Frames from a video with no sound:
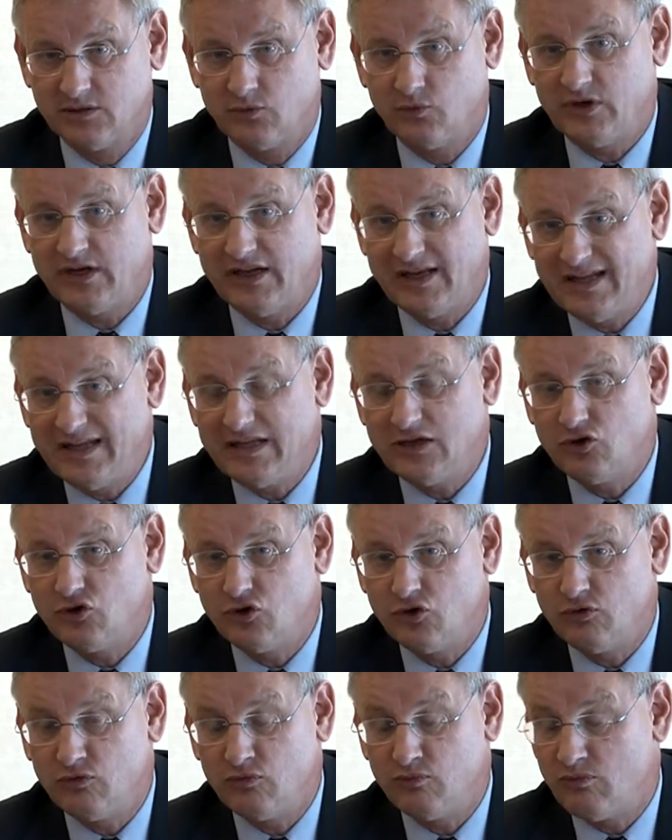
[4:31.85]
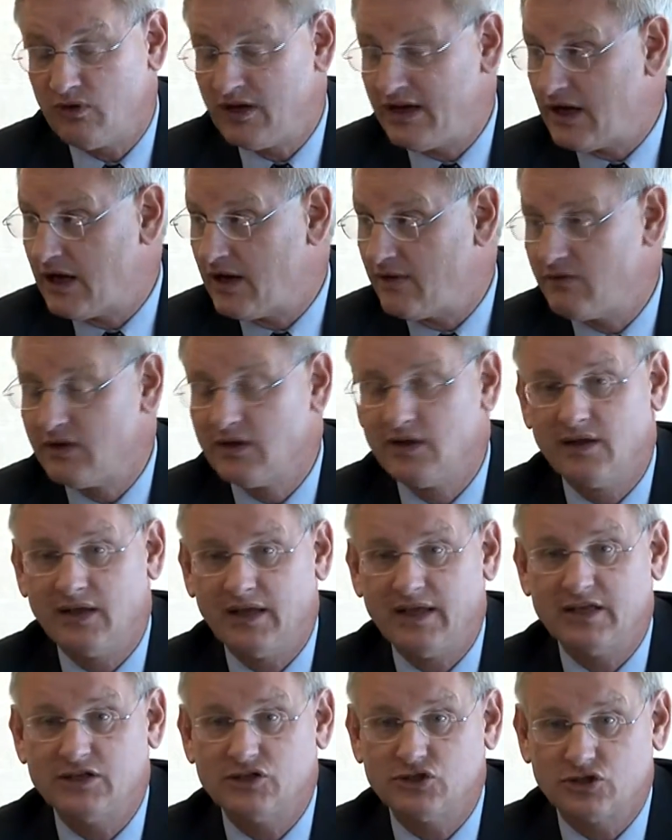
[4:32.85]
We need to have
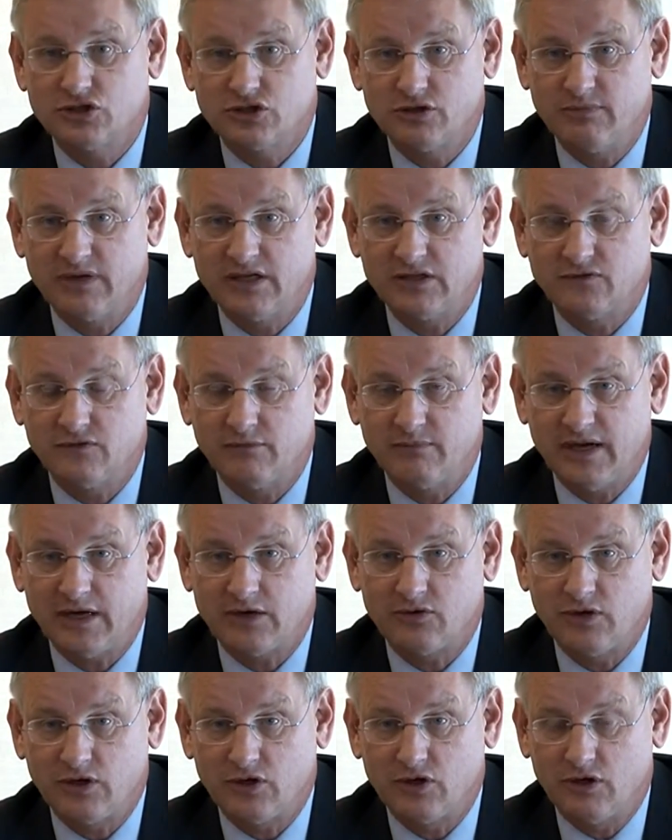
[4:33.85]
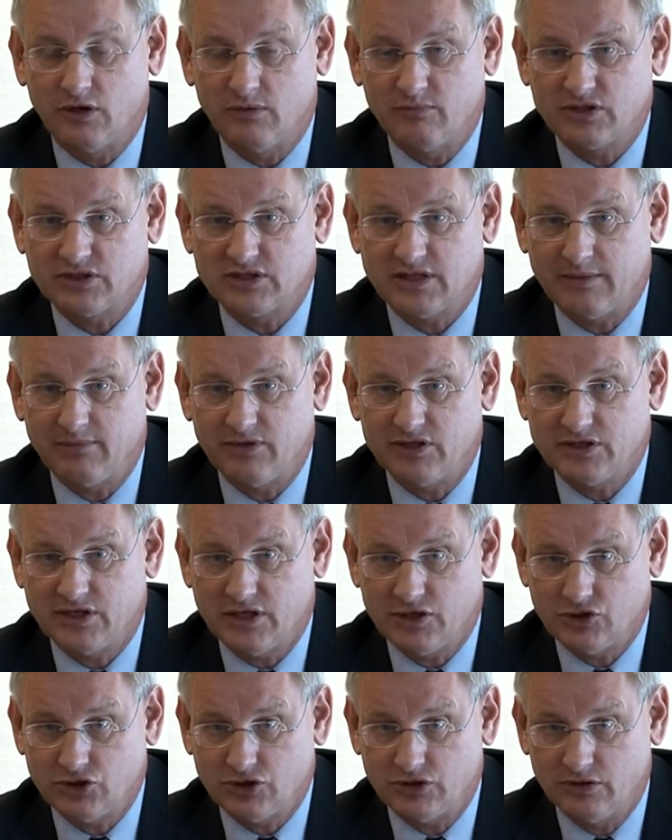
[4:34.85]
instruments for macroeconomic
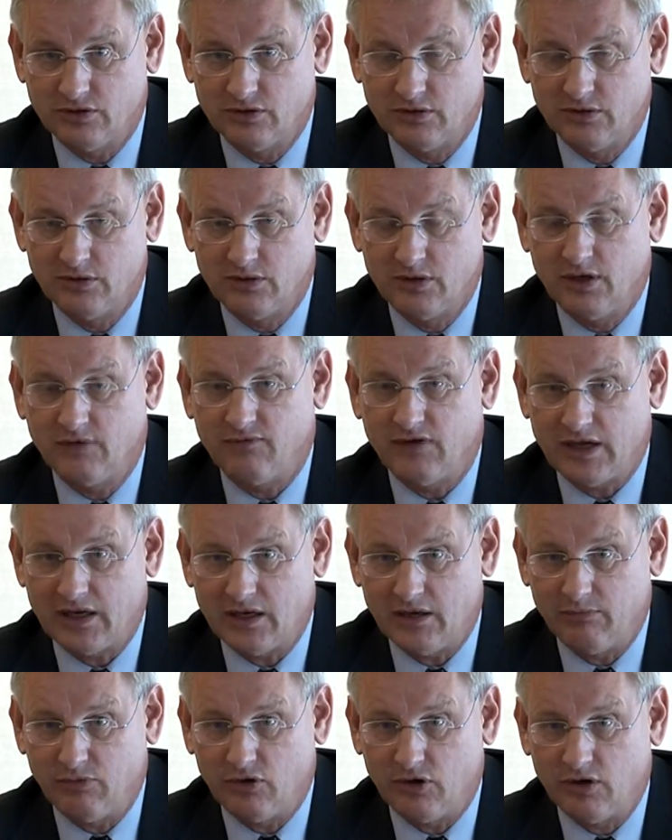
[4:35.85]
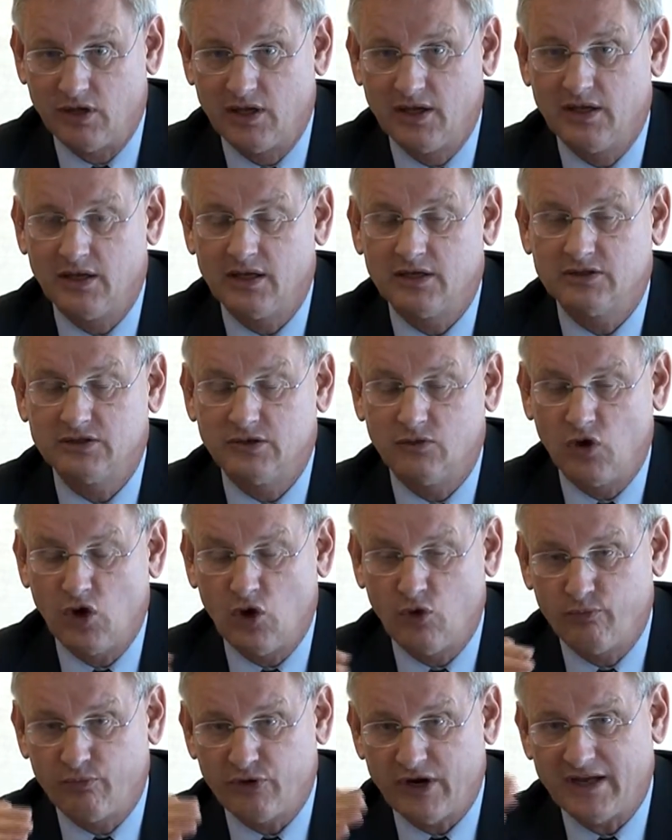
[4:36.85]
stabilization available,
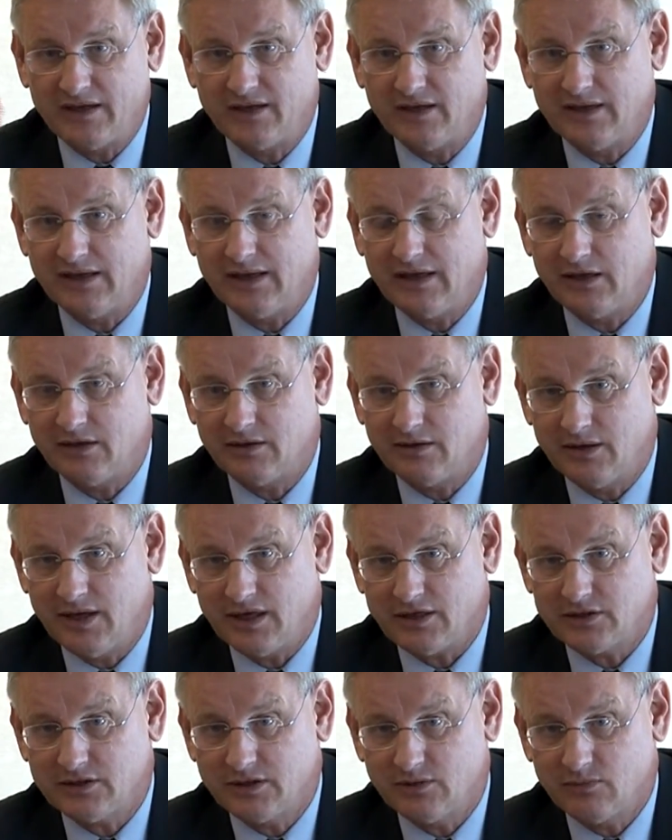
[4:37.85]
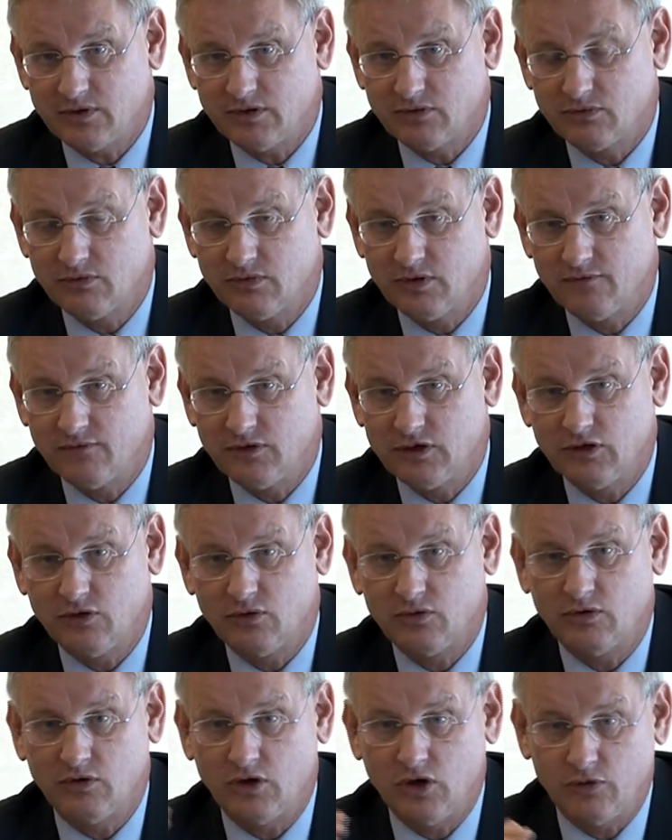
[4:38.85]
operating in connection with the rule of the
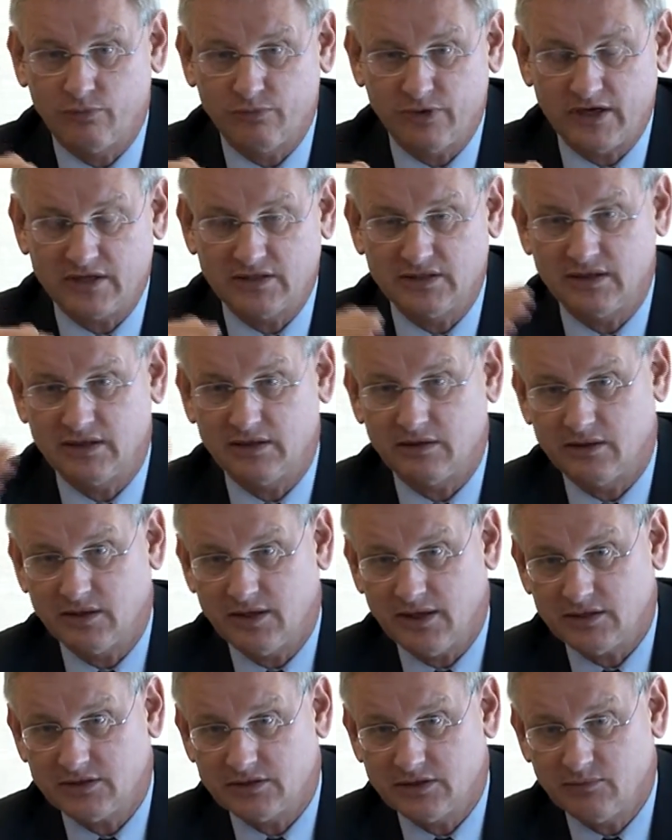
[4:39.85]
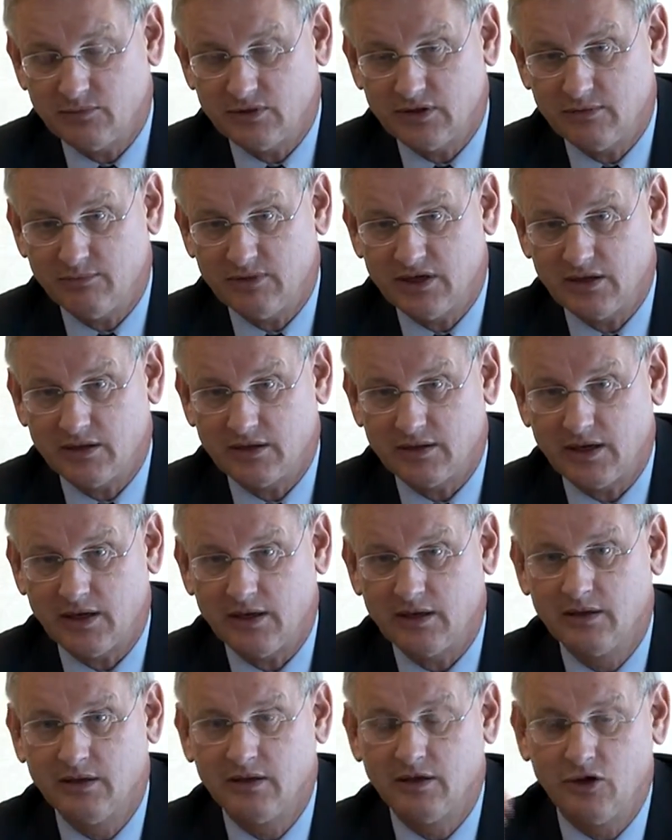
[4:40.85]
law, operating in connection with the
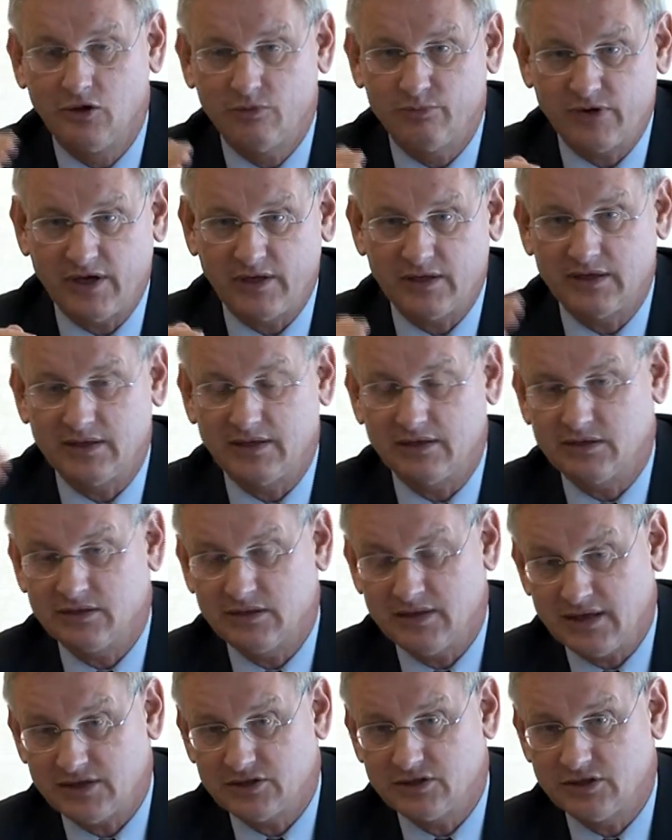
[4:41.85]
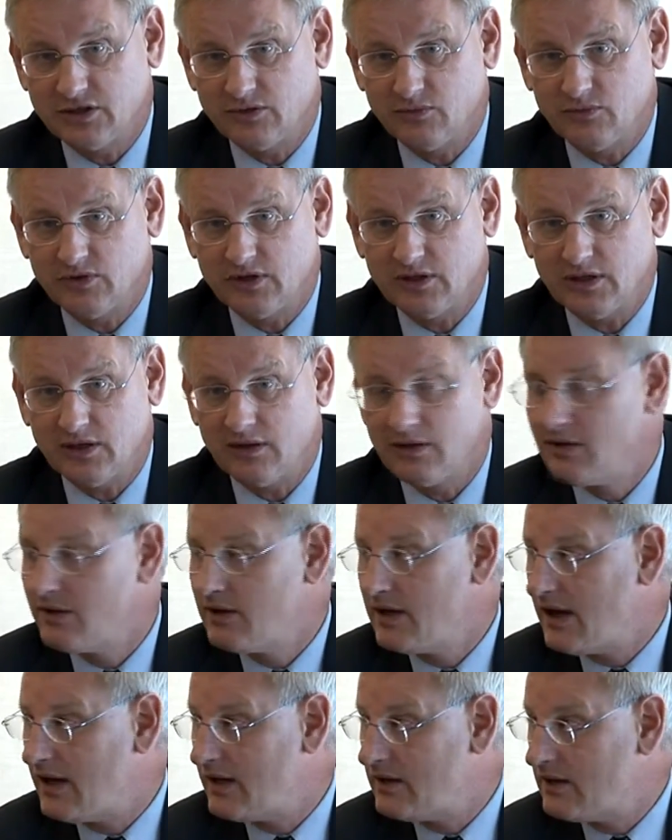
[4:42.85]
military, operating in connection with the
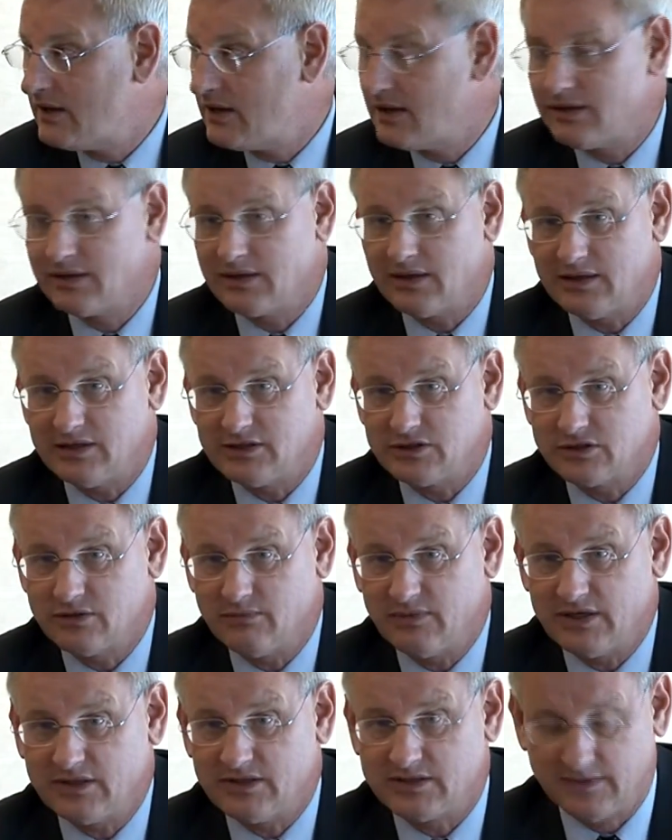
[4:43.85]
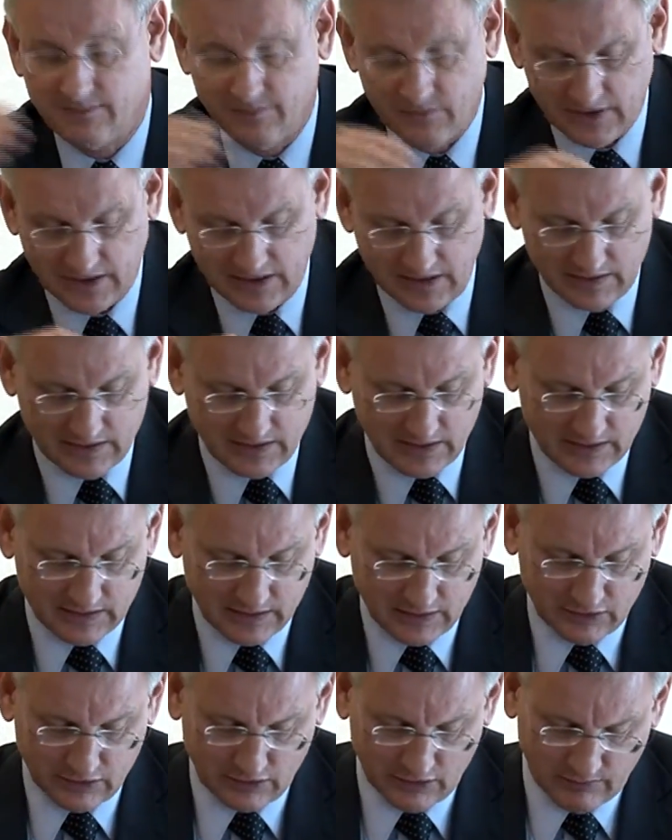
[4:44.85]
analytical instruments, and I think
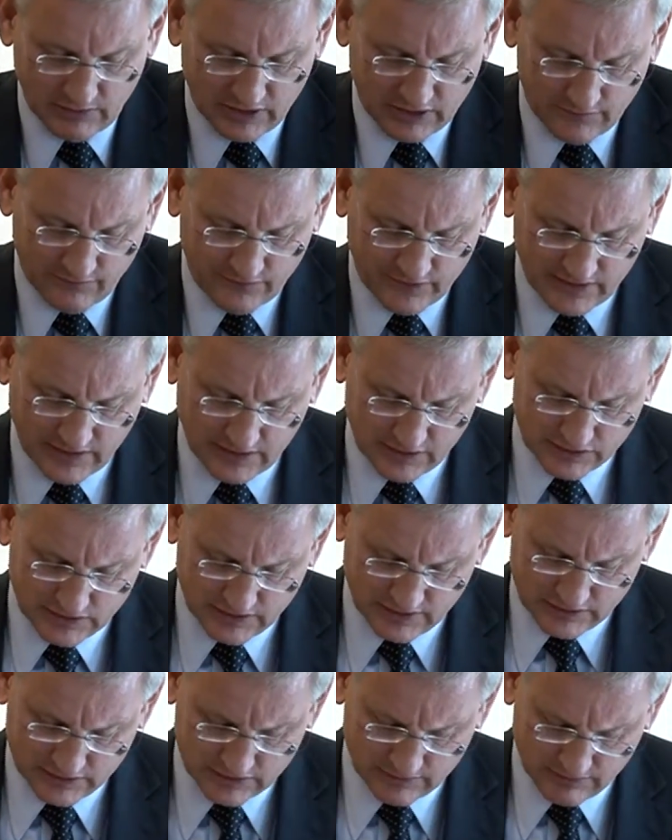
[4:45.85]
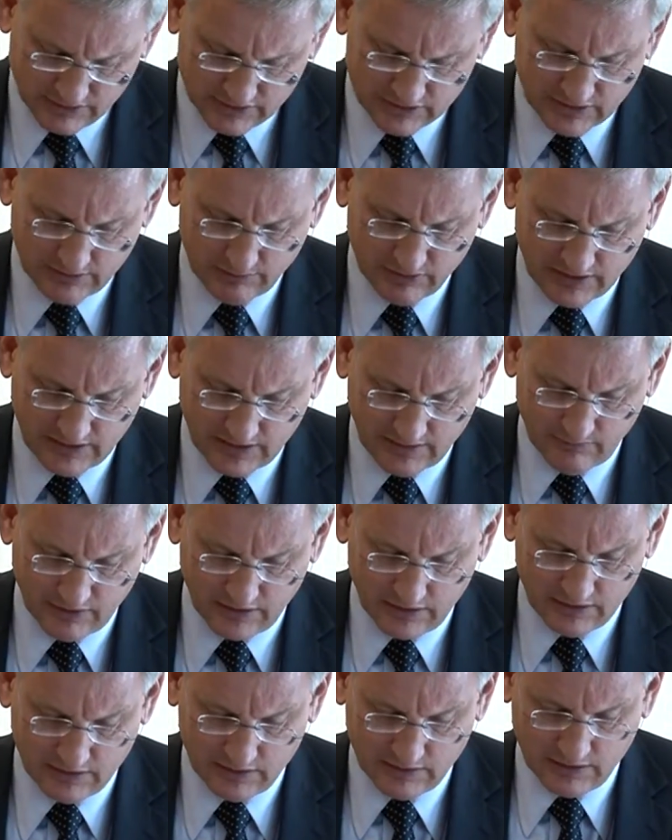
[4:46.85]
the economic and financial instruments are
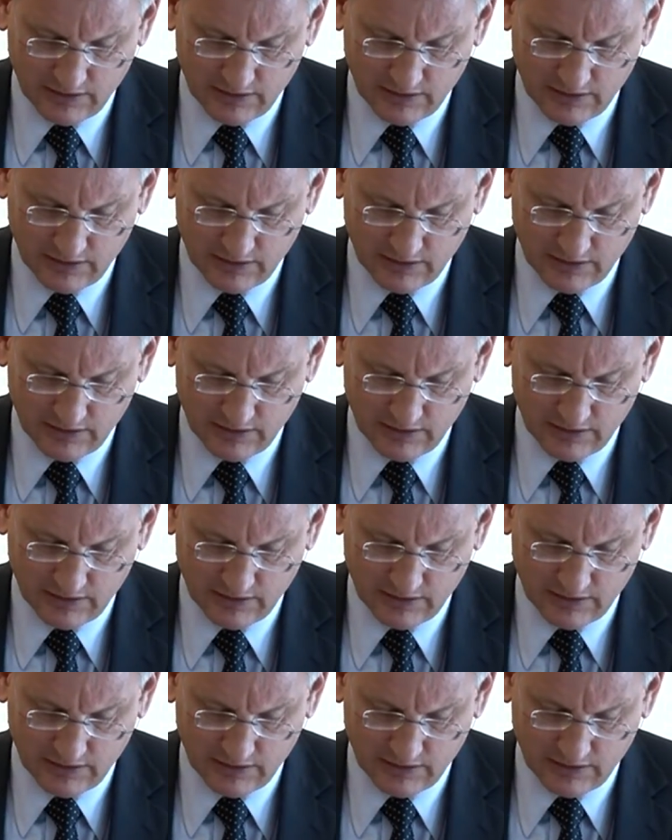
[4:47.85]
becoming